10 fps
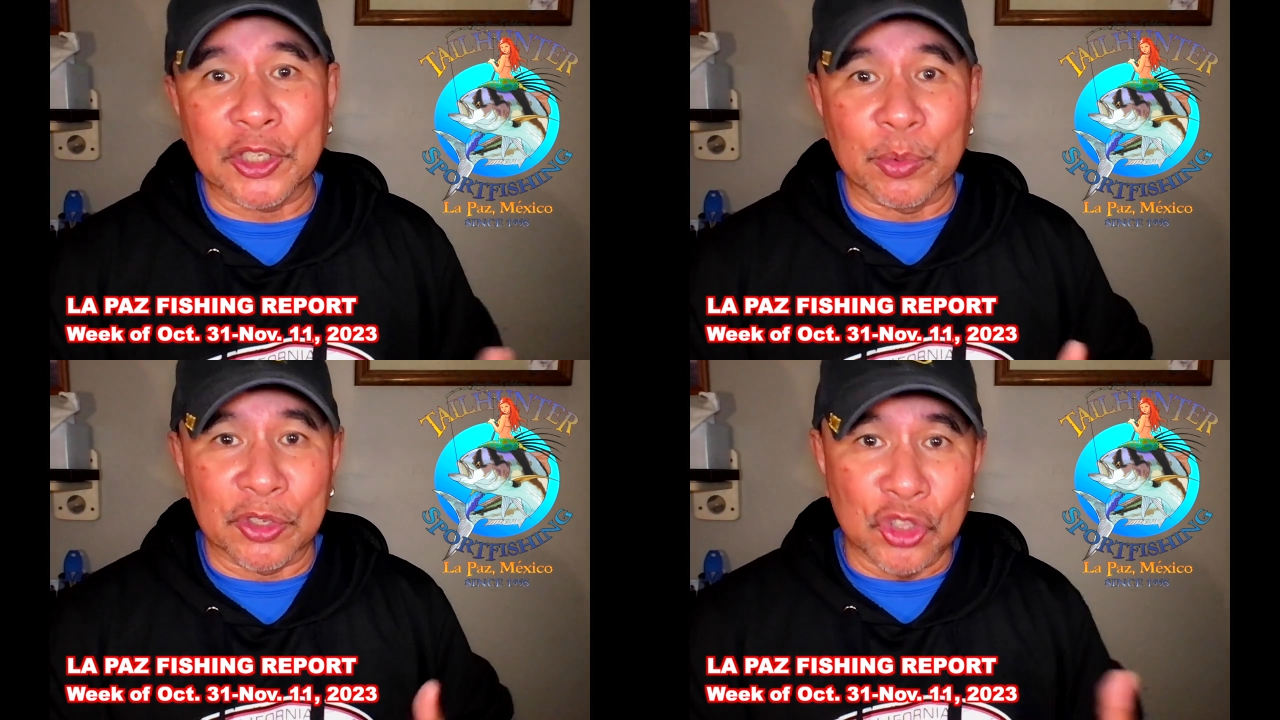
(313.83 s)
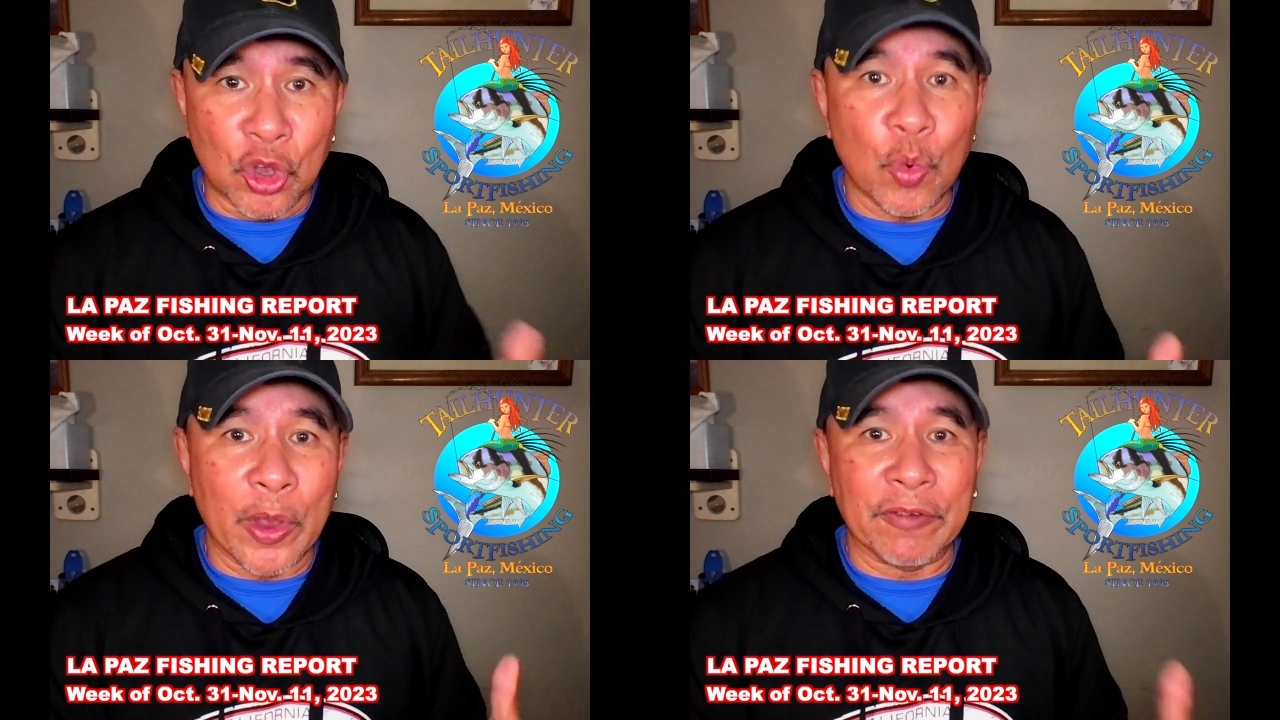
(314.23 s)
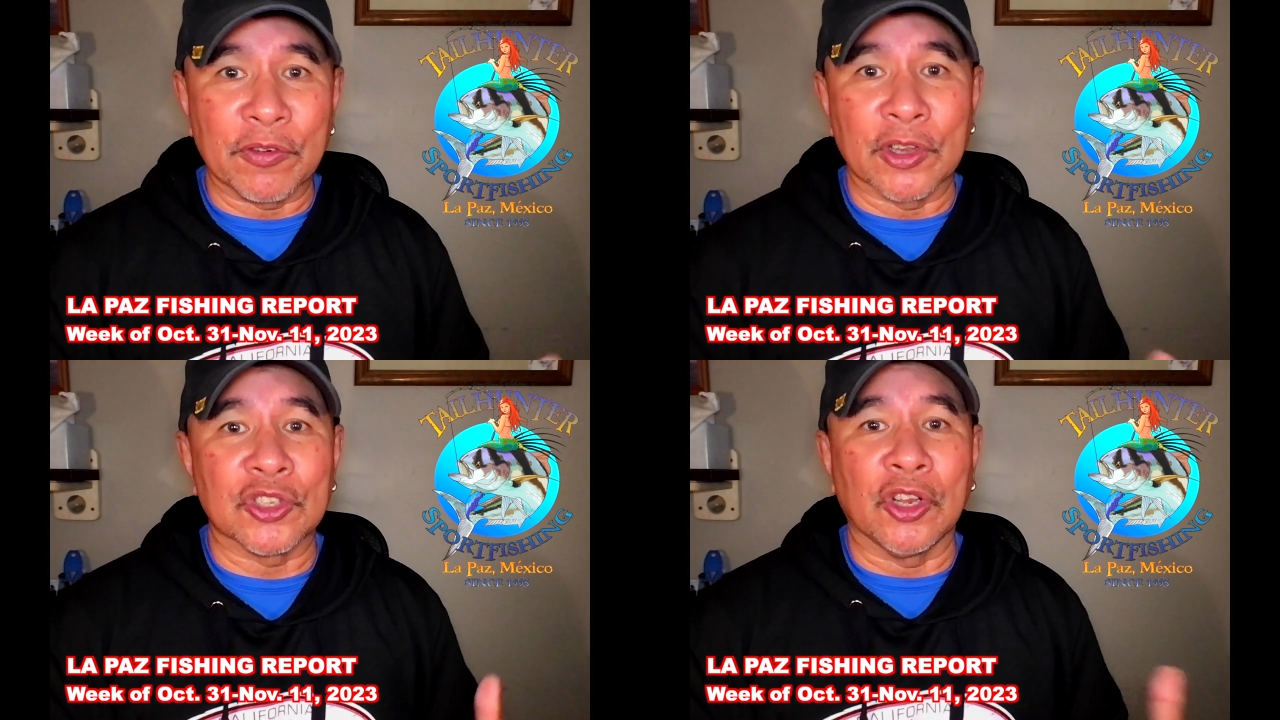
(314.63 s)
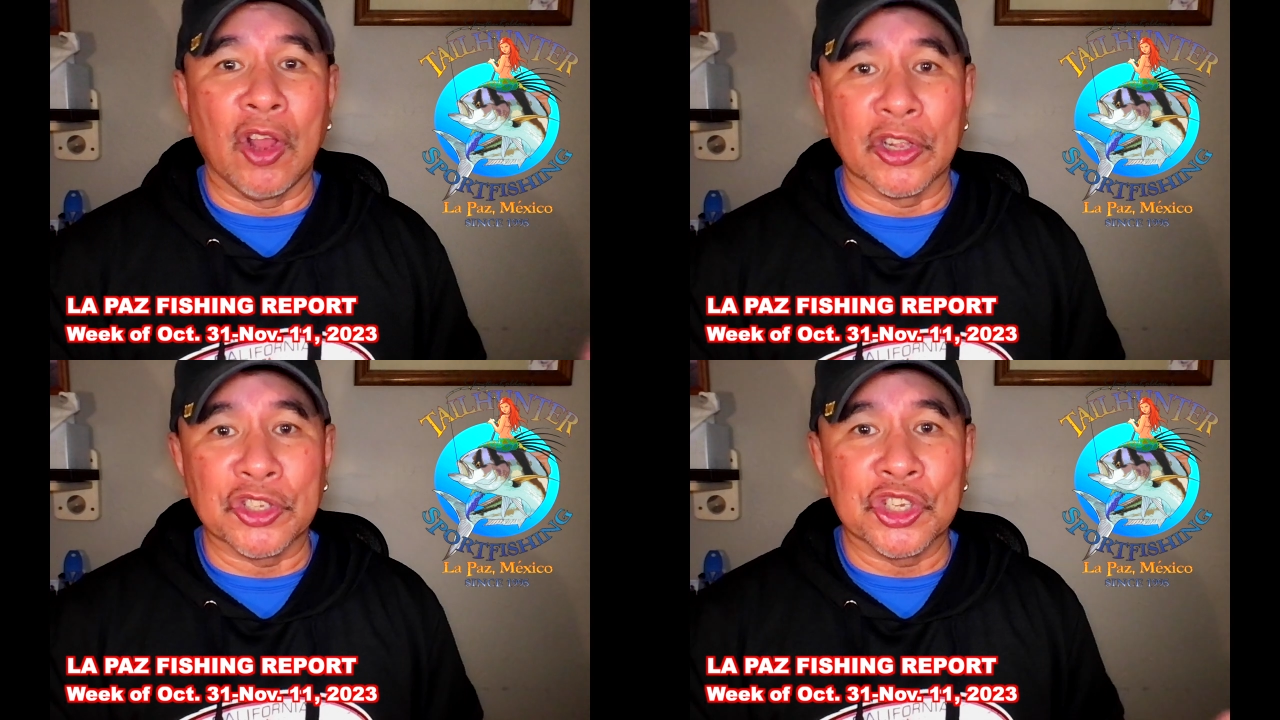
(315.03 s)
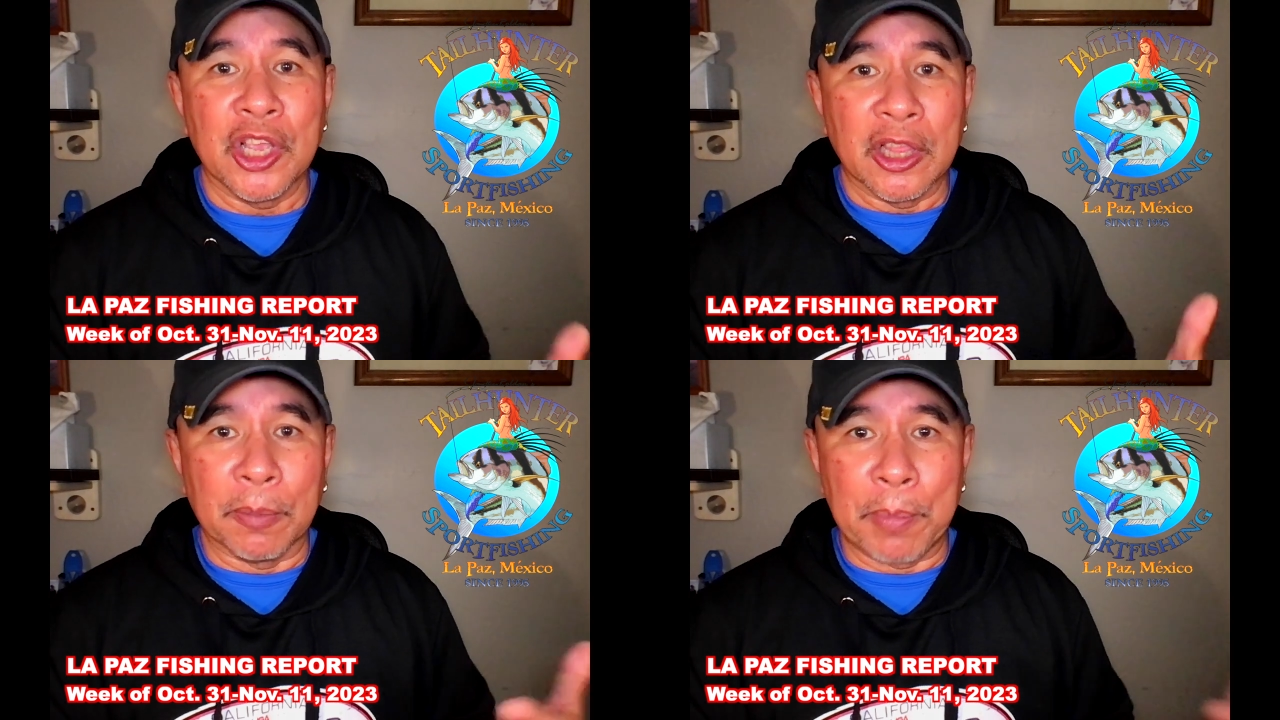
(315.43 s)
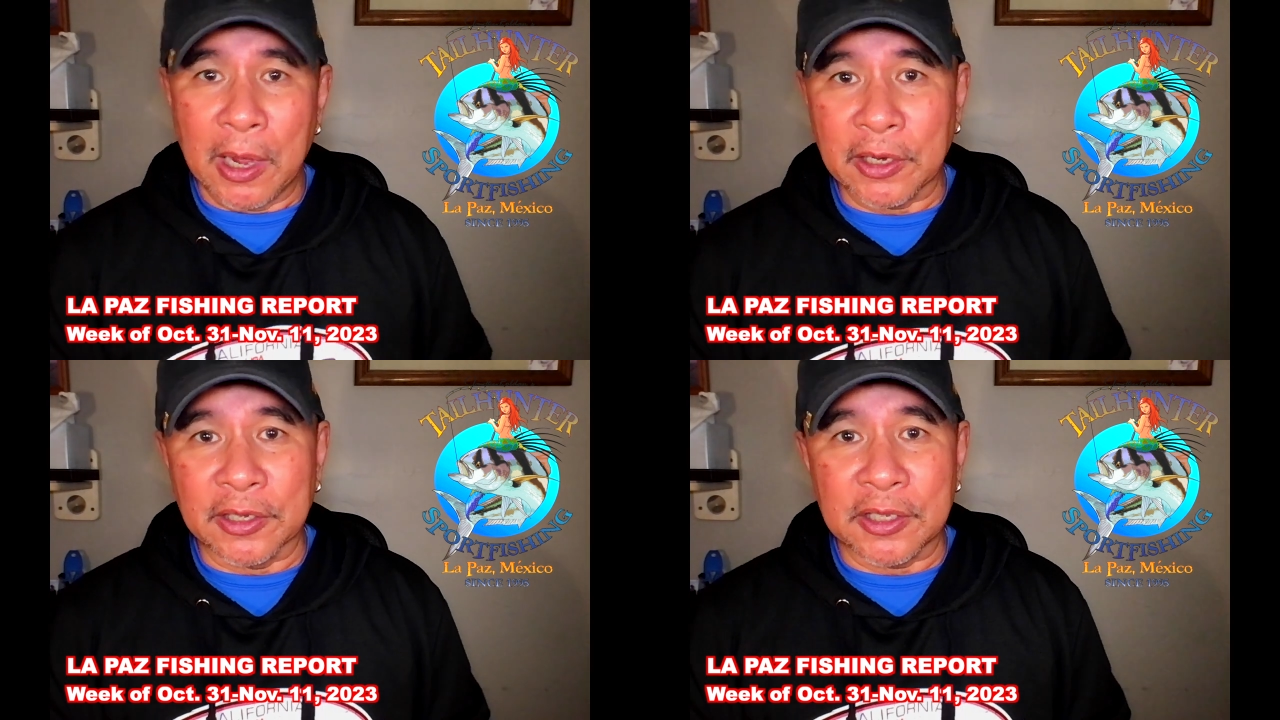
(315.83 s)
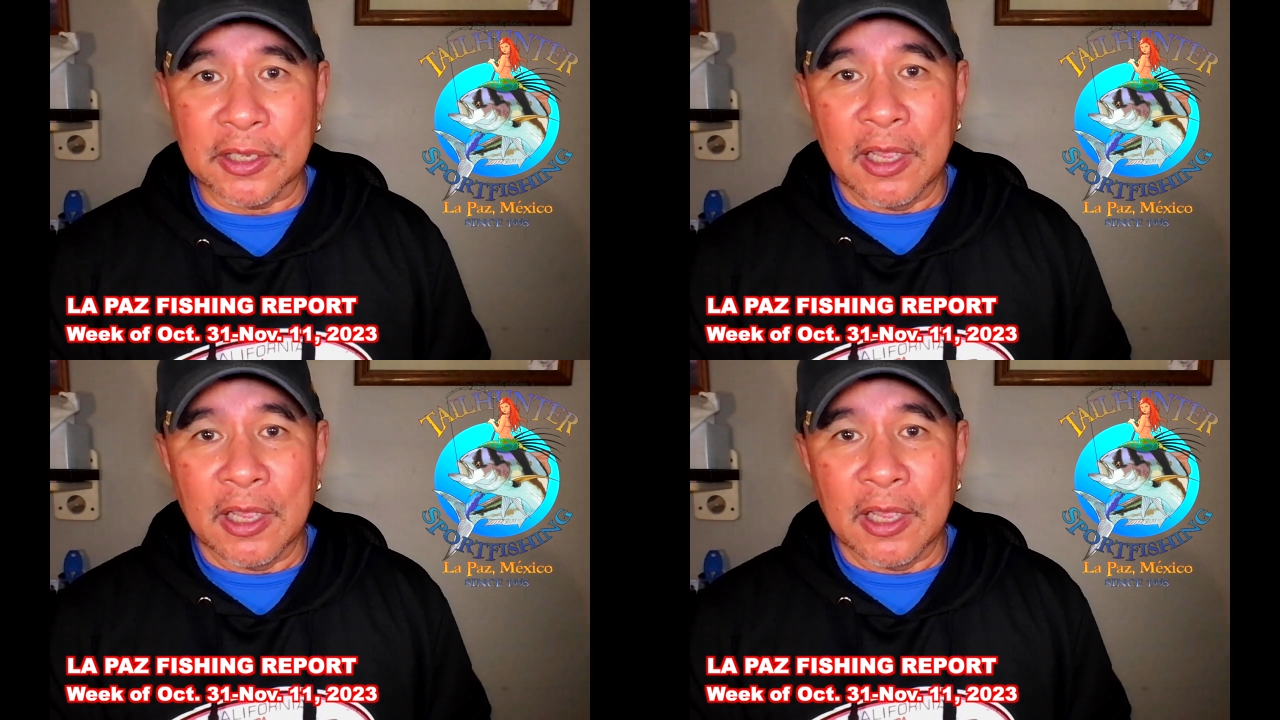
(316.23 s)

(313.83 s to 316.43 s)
There was no way for us to launch the pongas.